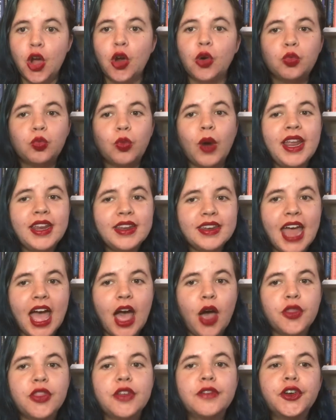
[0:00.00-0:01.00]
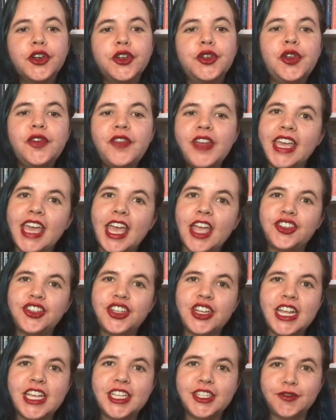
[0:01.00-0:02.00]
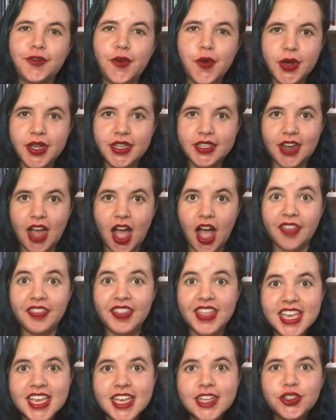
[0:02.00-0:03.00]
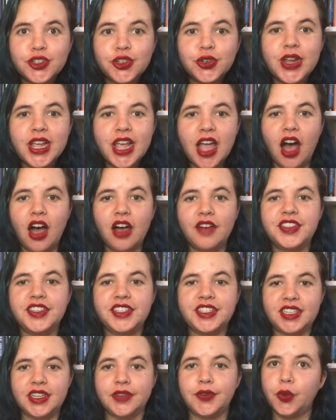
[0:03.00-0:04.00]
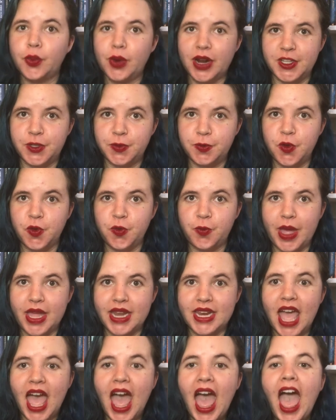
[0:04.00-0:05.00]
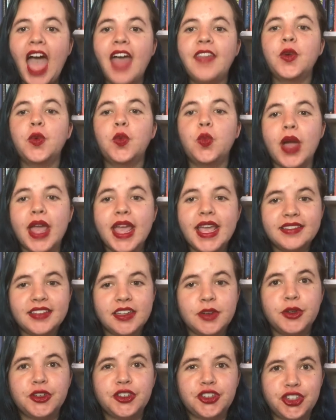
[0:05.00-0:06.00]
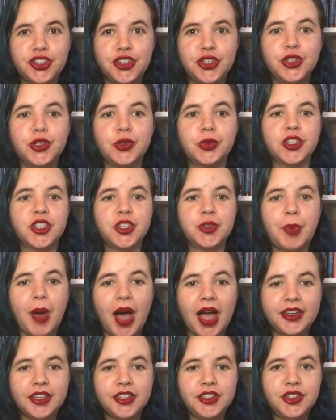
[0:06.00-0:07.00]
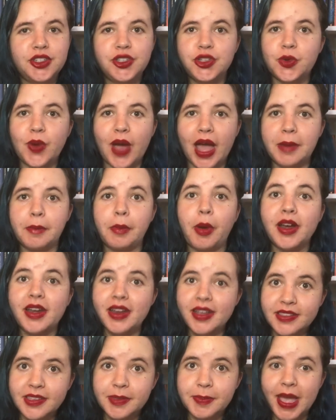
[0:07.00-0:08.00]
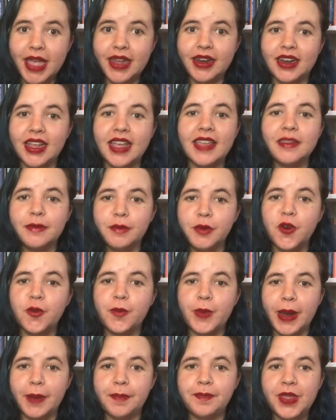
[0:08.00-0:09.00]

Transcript: Right now, the Virtual Vacation is focused on the history of the civil rights movement and the ways in which Jews responded to and participated in the movement.